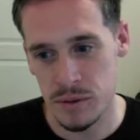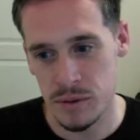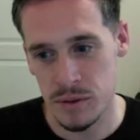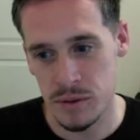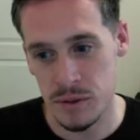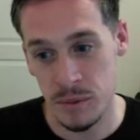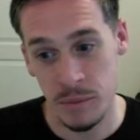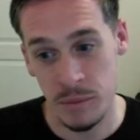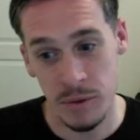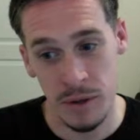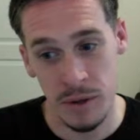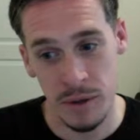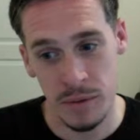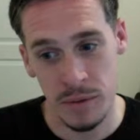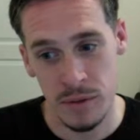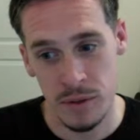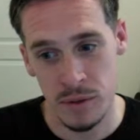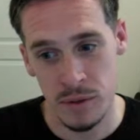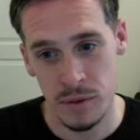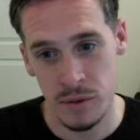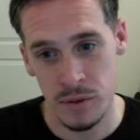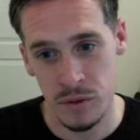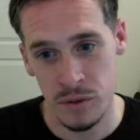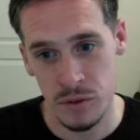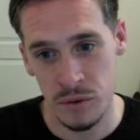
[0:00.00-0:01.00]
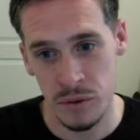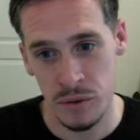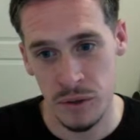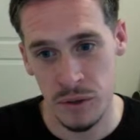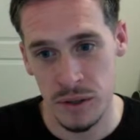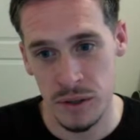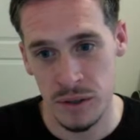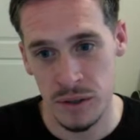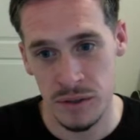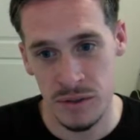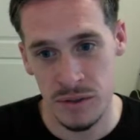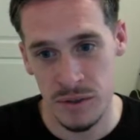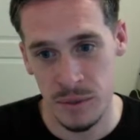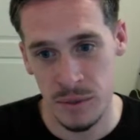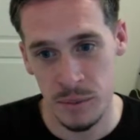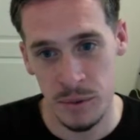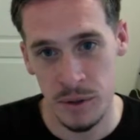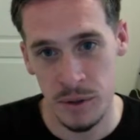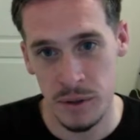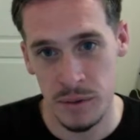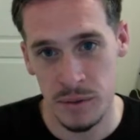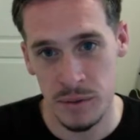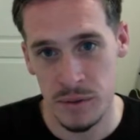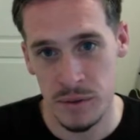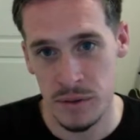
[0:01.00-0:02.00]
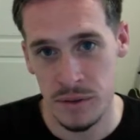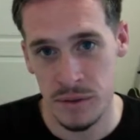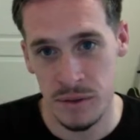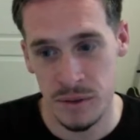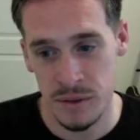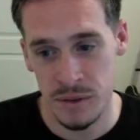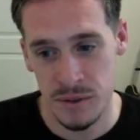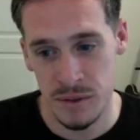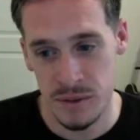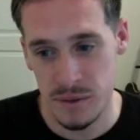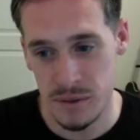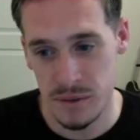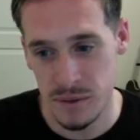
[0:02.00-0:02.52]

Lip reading: sometimes it looks great and sometimes it doesn't.